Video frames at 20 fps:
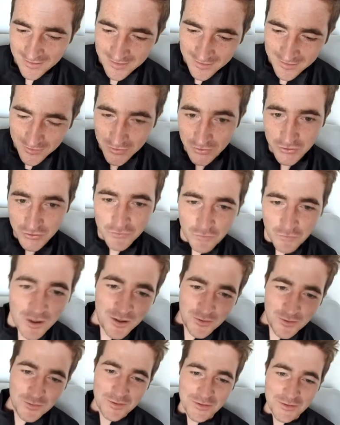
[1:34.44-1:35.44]

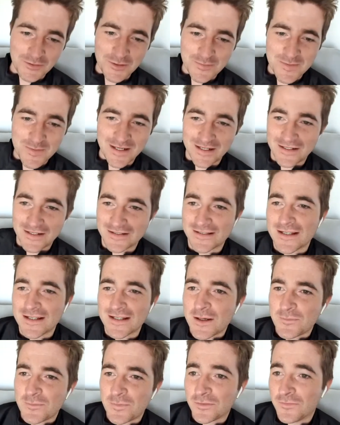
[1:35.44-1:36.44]
controlled. You know what I mean? Because
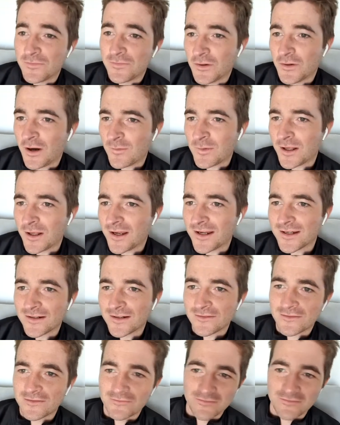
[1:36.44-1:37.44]
before I'm like
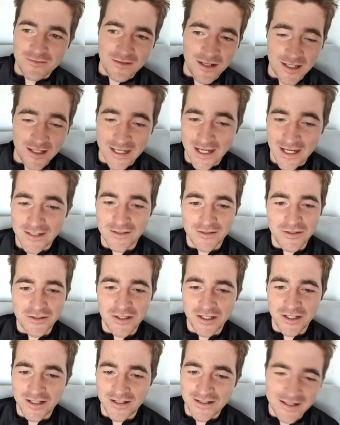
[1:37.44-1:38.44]
a headless
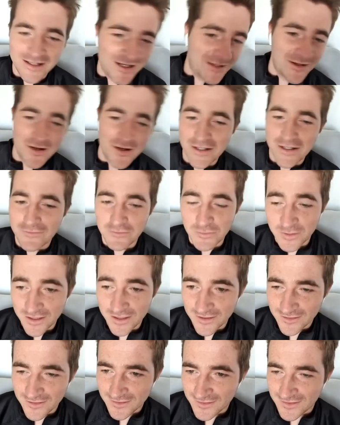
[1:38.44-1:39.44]
chicken here, there, and
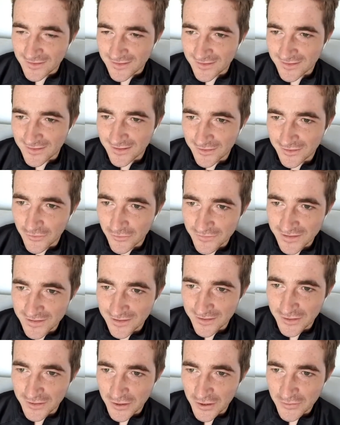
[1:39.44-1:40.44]
everywhere. And obviously
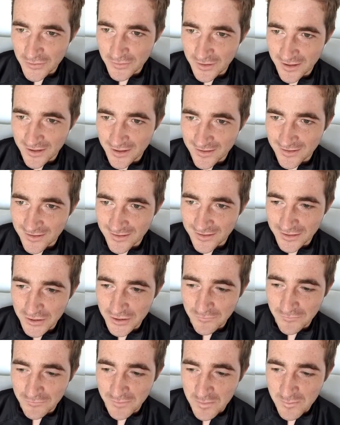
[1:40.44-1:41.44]
I know that in
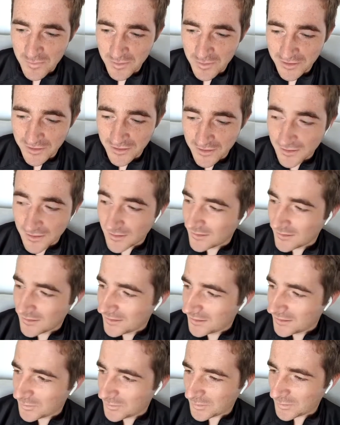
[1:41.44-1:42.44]
November
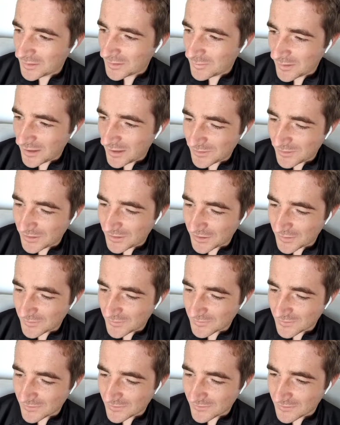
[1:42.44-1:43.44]
when the baby
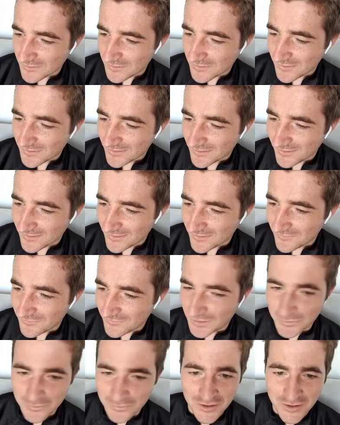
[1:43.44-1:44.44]
comes,
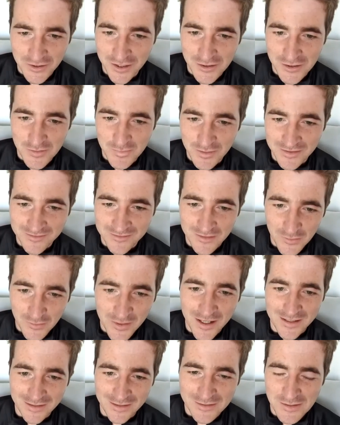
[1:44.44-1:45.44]
things will change a bit. So
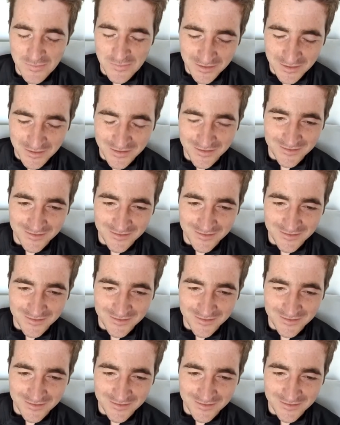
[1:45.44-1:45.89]
yeah, I need to be